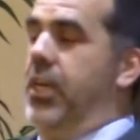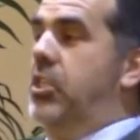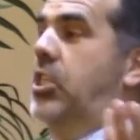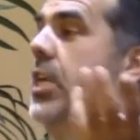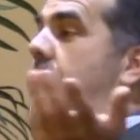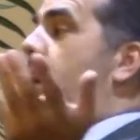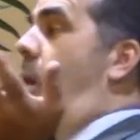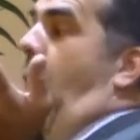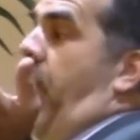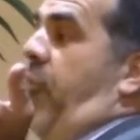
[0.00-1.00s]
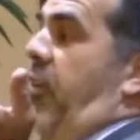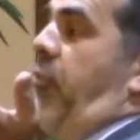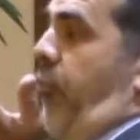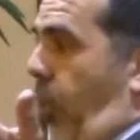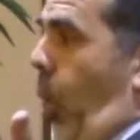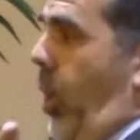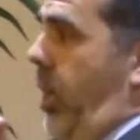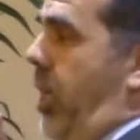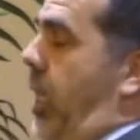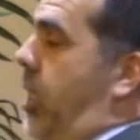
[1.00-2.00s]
She, on the fifth floor,